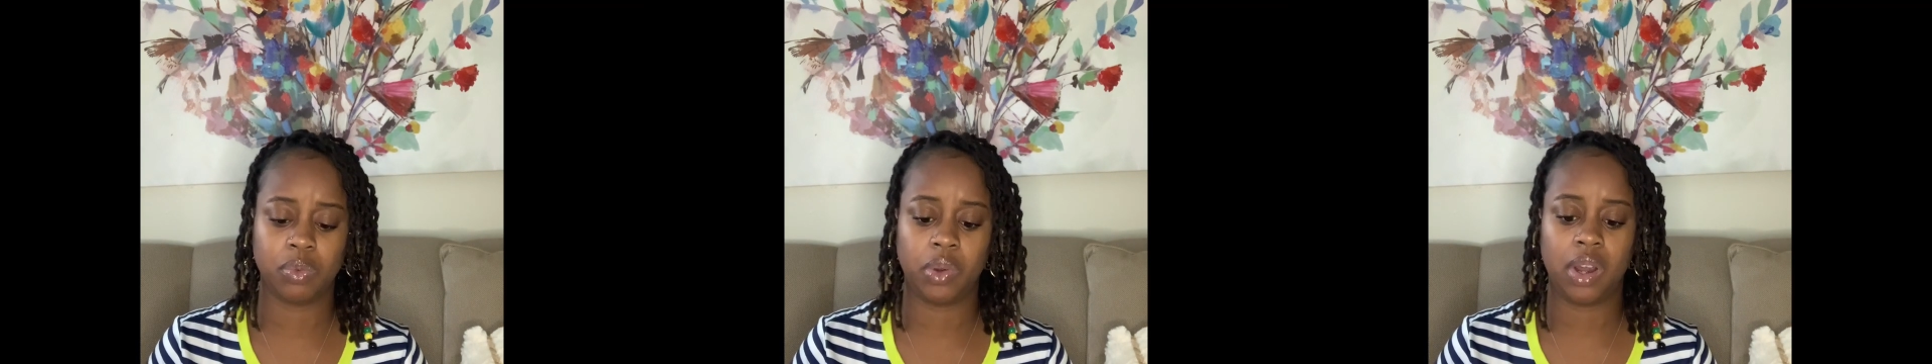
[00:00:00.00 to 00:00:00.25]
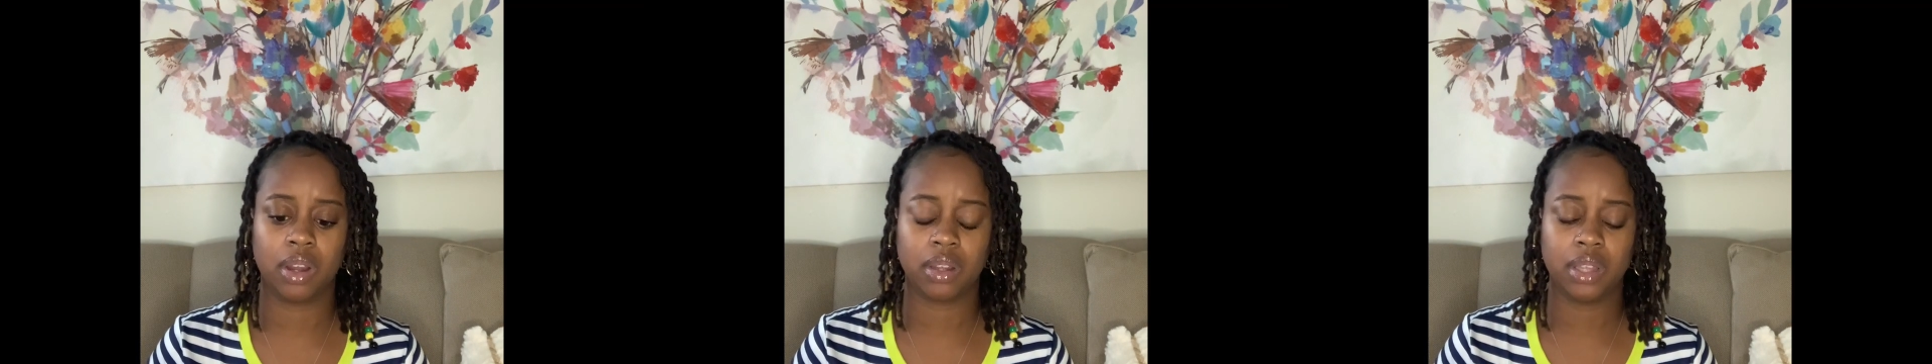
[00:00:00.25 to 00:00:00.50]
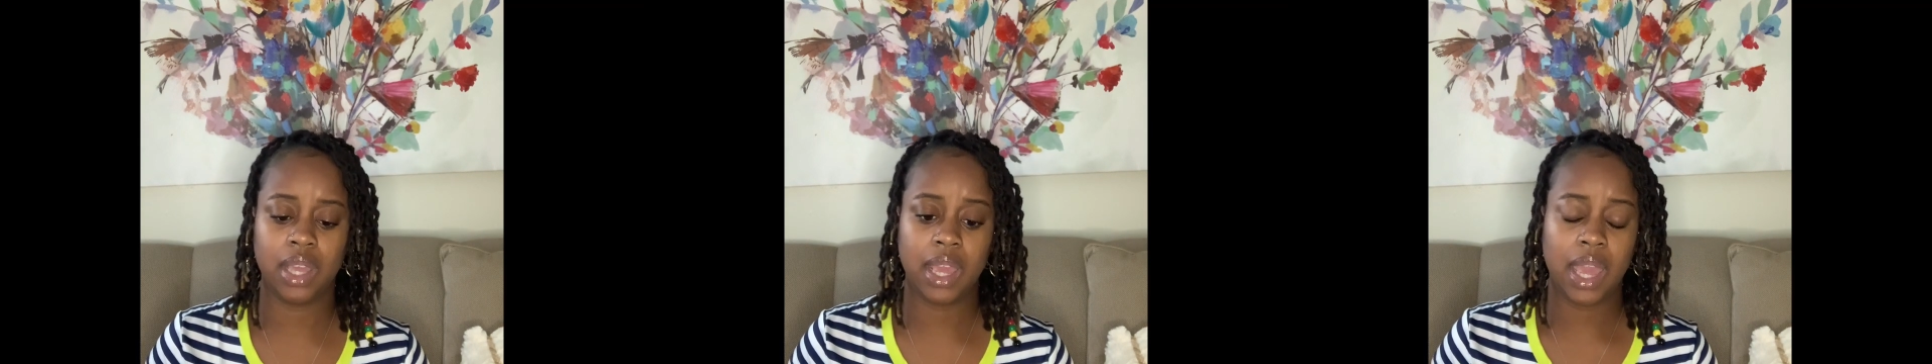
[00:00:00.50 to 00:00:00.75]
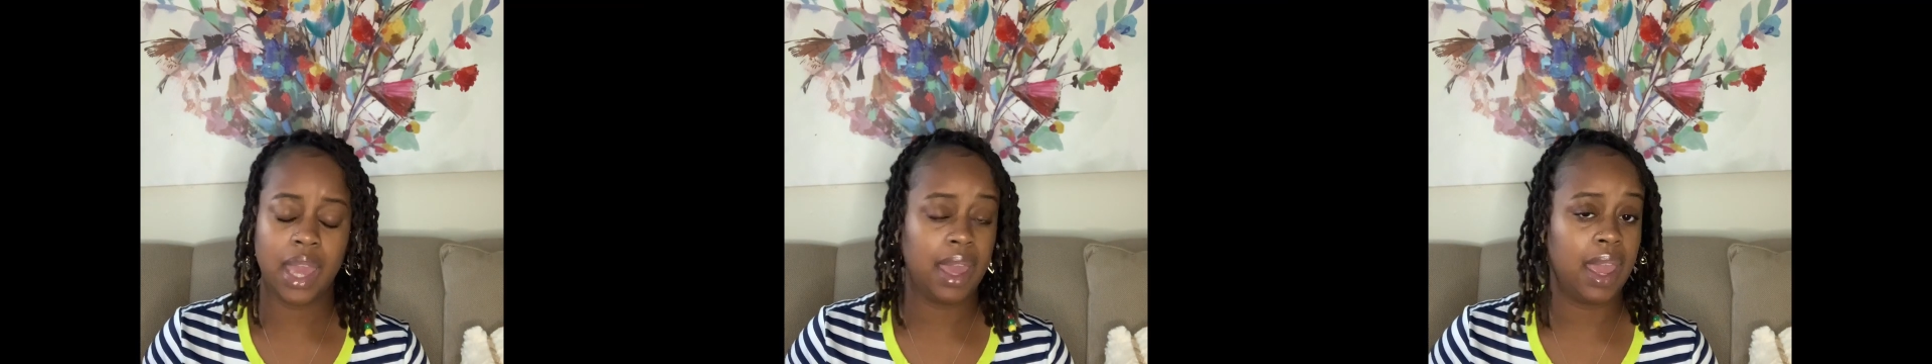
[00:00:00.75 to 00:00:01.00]
walk.
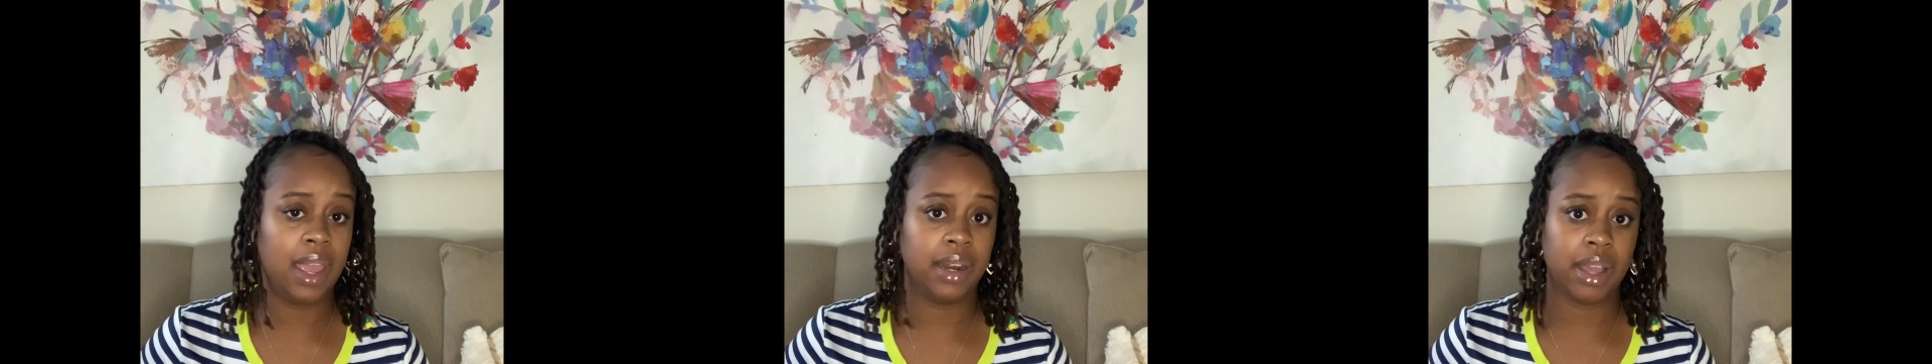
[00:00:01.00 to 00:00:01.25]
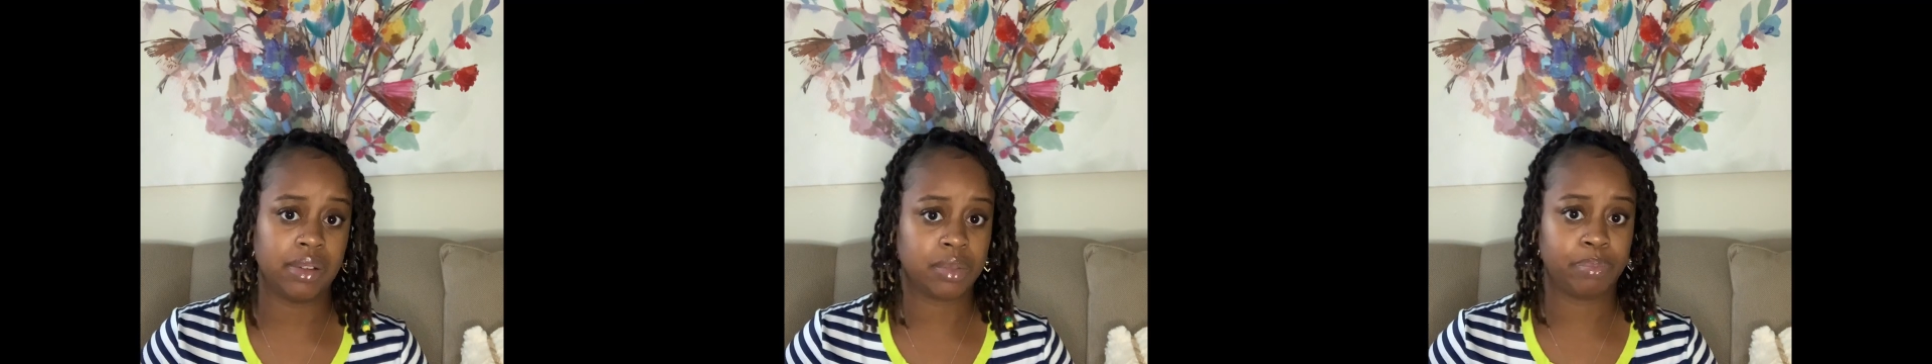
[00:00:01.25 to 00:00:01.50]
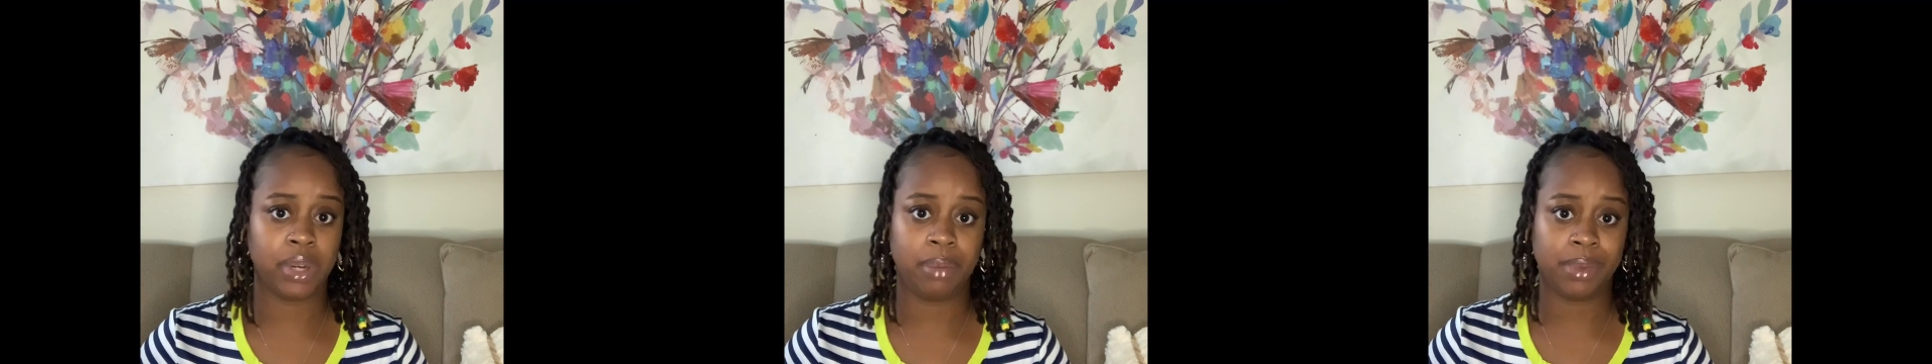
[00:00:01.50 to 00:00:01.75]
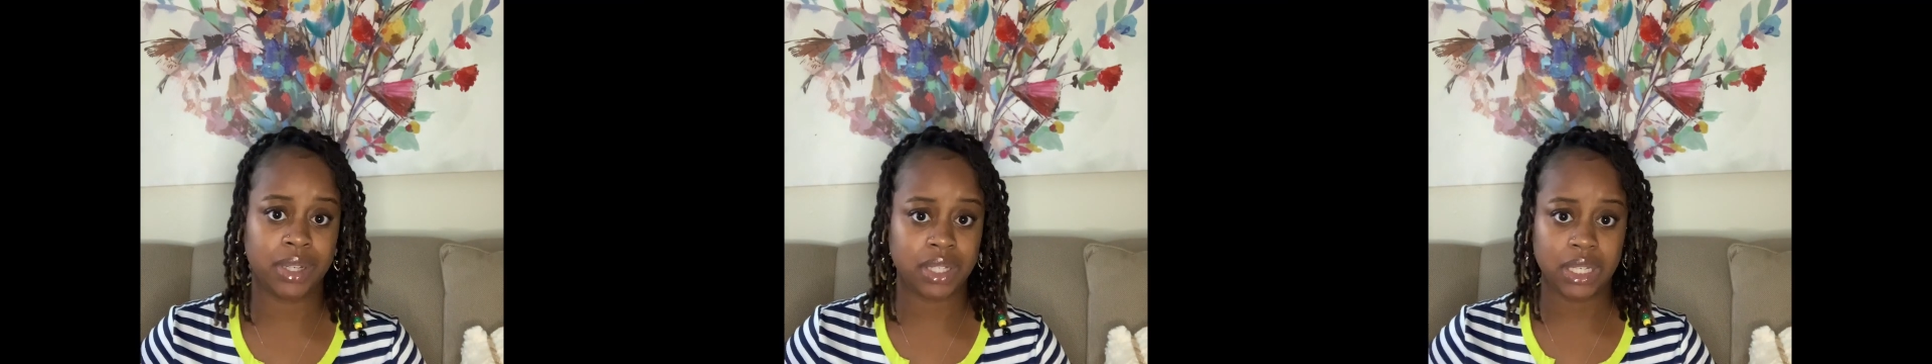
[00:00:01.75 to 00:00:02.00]
And that was pretty
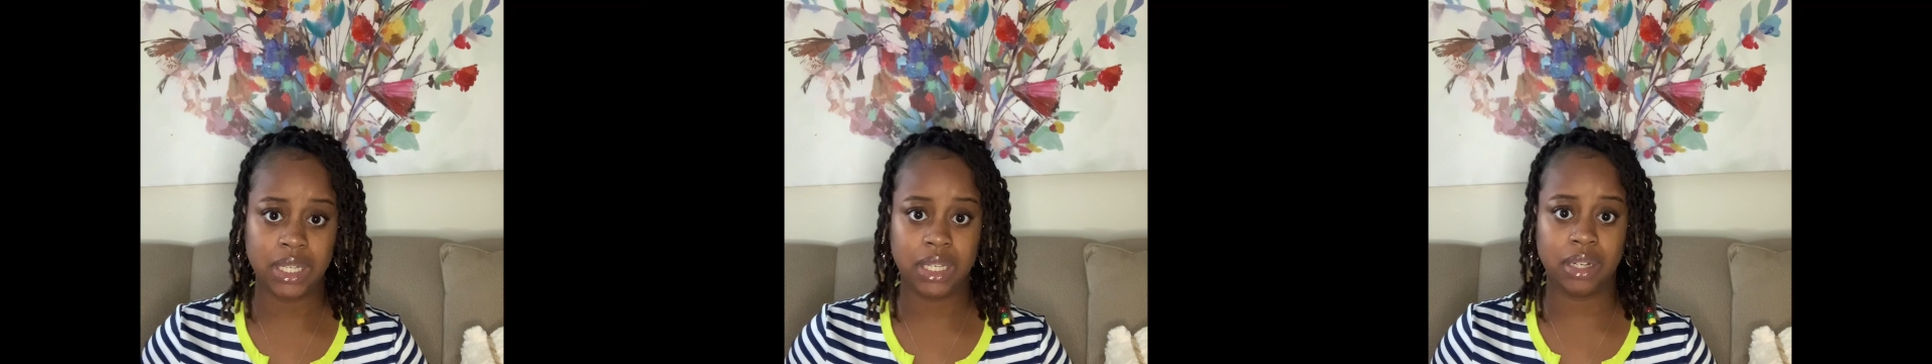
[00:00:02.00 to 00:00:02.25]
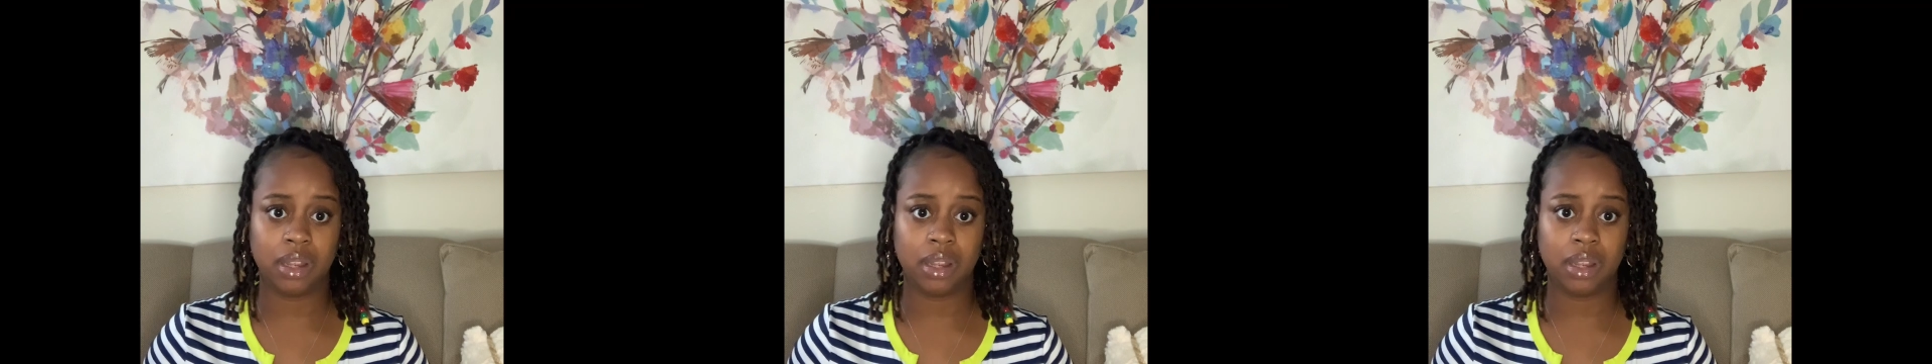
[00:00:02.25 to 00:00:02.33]
much it.